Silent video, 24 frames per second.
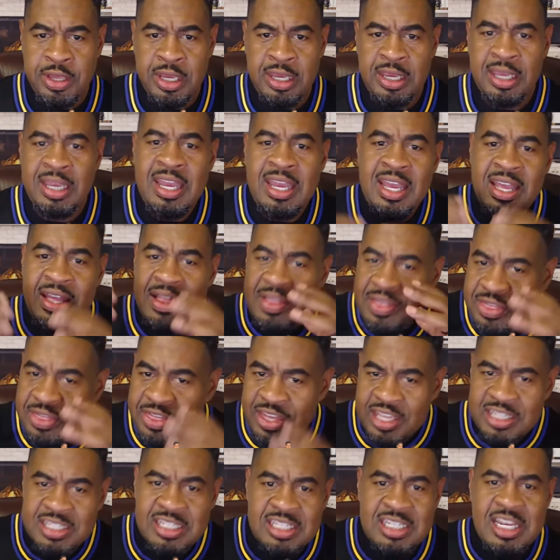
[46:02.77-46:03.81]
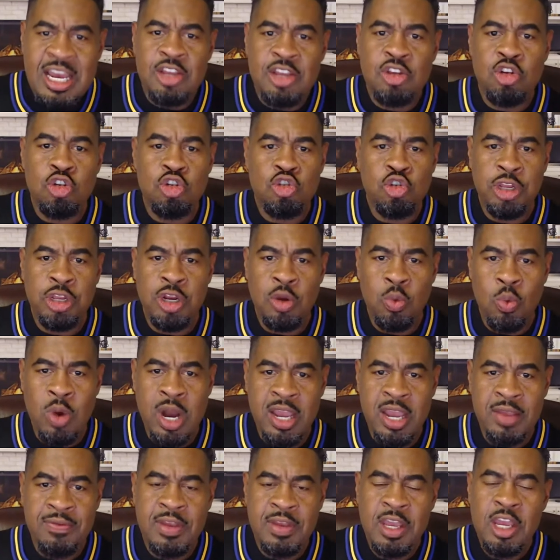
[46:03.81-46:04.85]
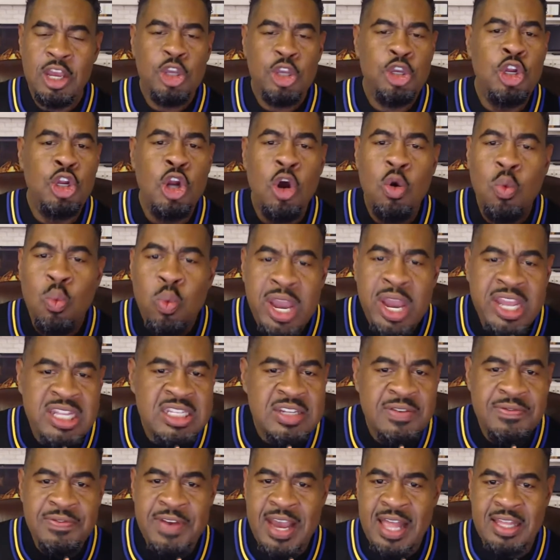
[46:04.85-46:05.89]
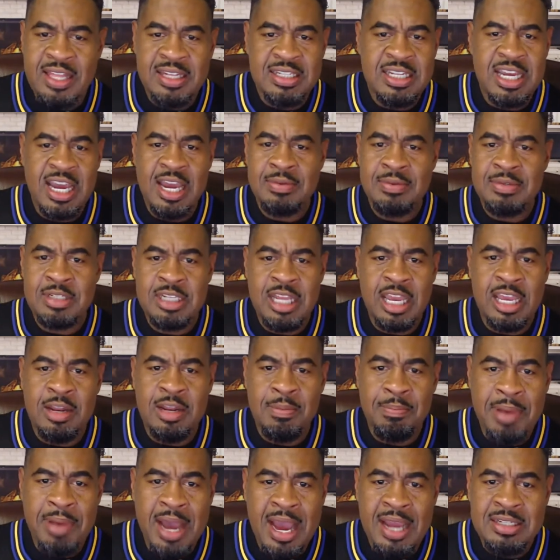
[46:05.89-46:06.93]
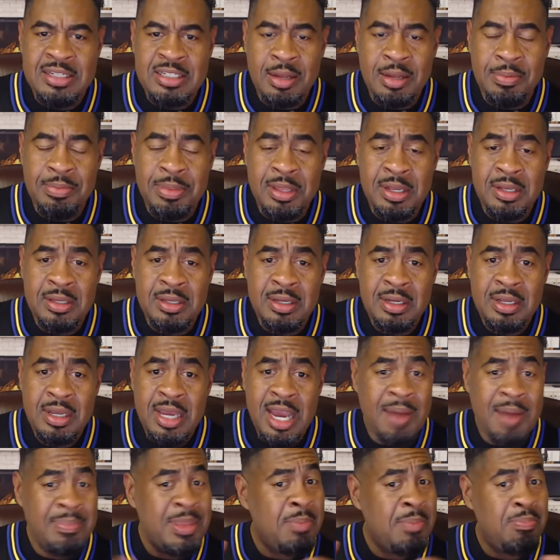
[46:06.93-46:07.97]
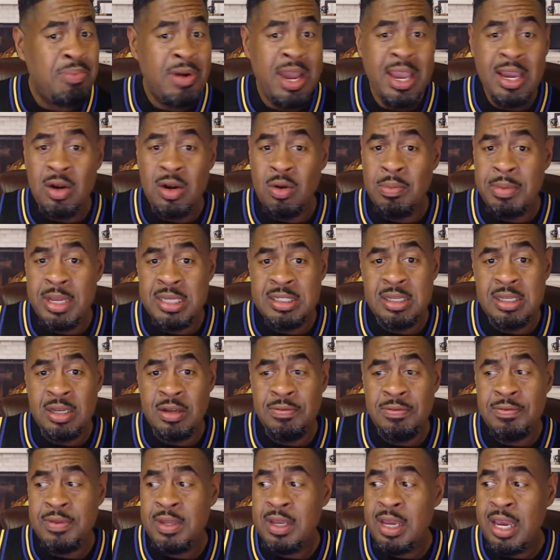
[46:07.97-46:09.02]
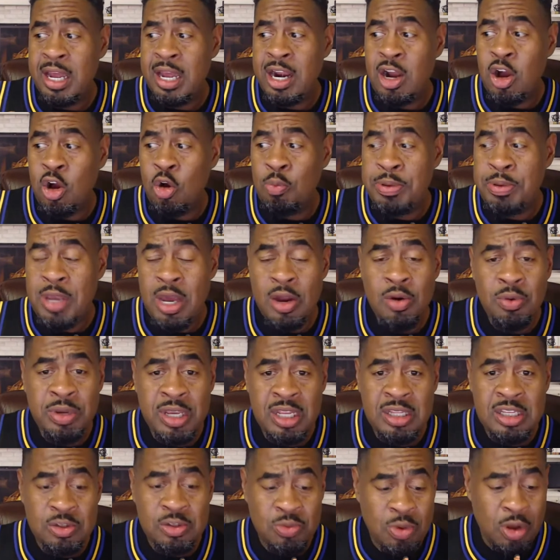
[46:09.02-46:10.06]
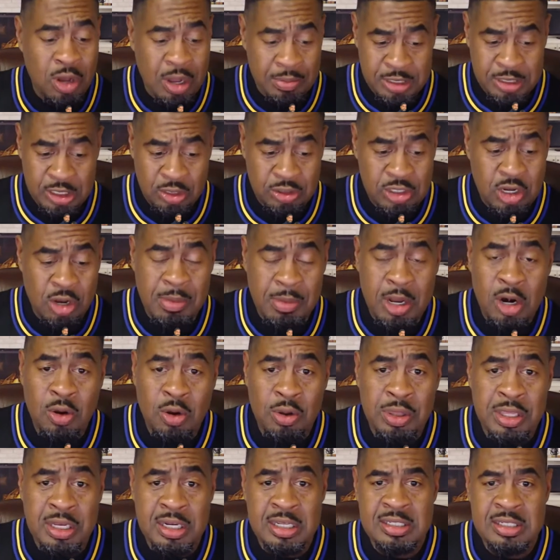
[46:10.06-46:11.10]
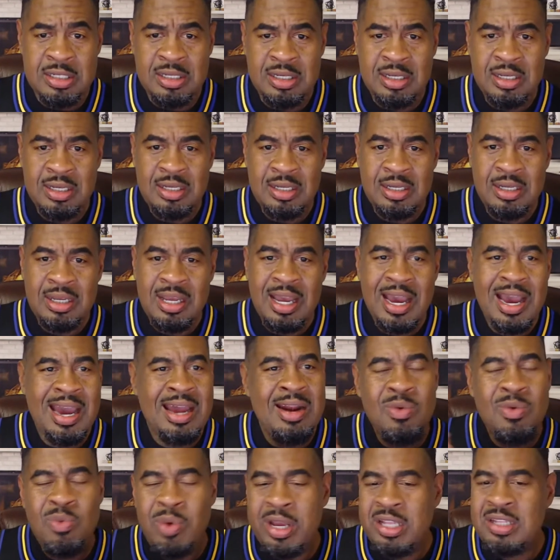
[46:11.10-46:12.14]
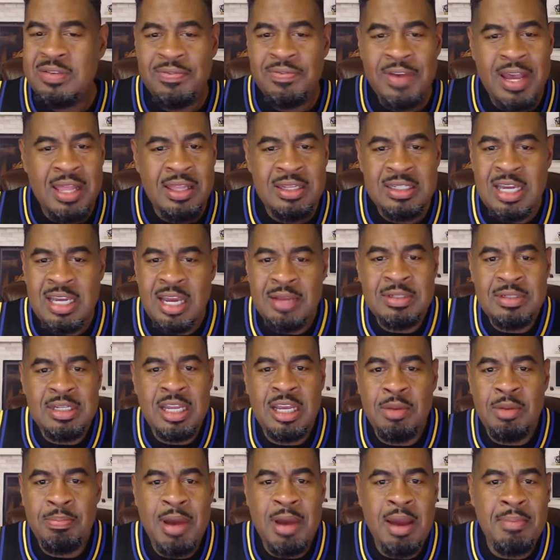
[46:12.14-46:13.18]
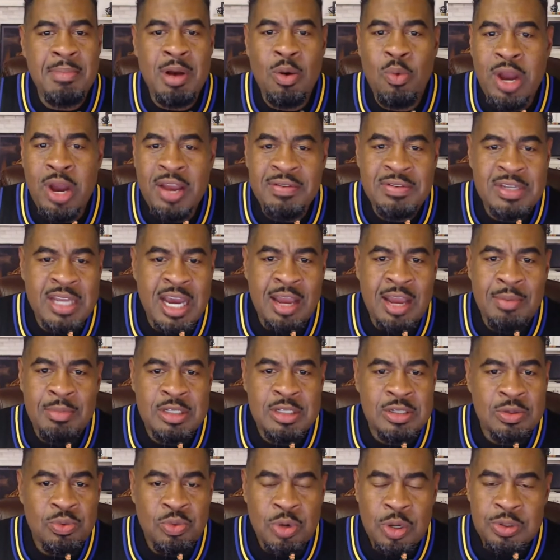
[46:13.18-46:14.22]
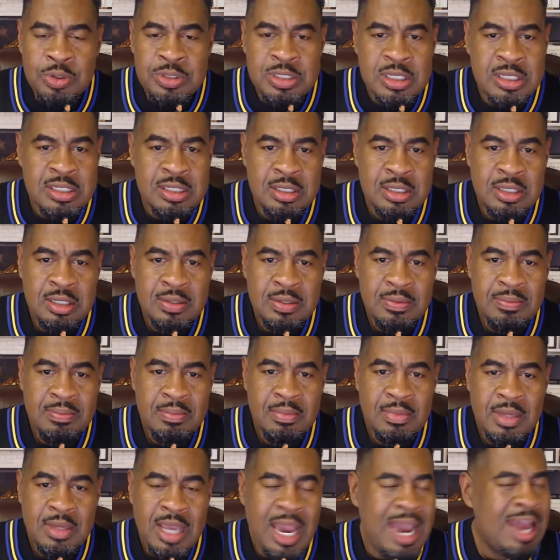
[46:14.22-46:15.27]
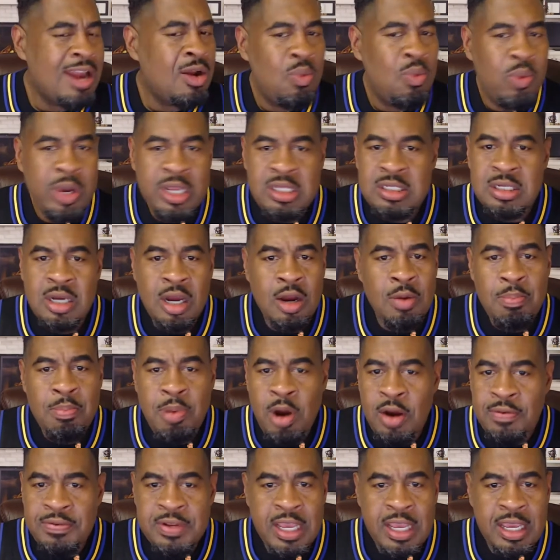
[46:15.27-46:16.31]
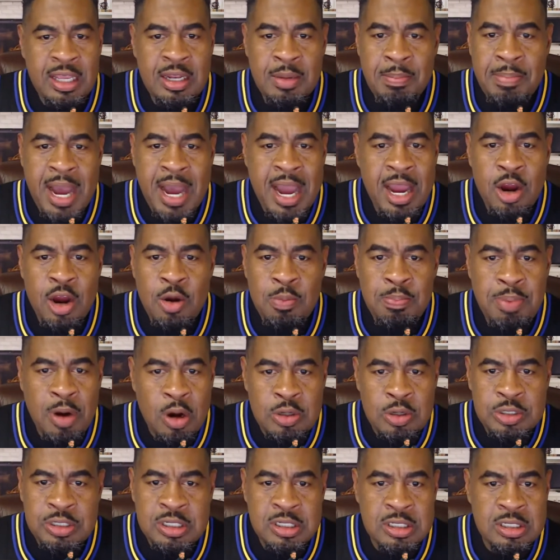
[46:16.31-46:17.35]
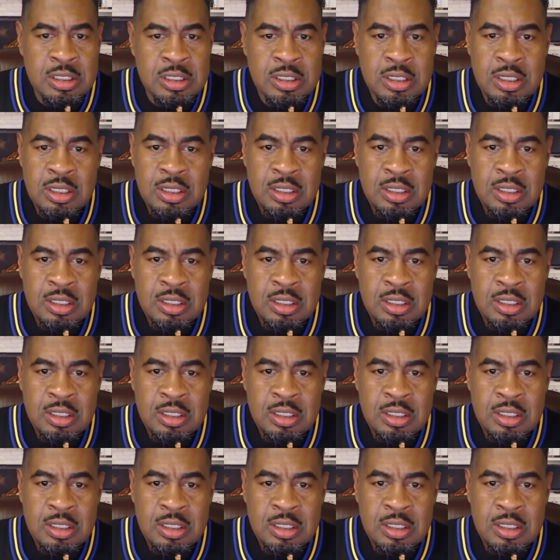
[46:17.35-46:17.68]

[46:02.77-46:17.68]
thing. This is how you treat a wife. You don't wait till Valentine's Day to buy something. I'm not bragging on myself, and I hope y'all don't get this wrong. I'm still talking about holiness. I don't wait till Valentine's Day to buy my wife diamonds and roses. I don't wait till her birthday to buy her purses.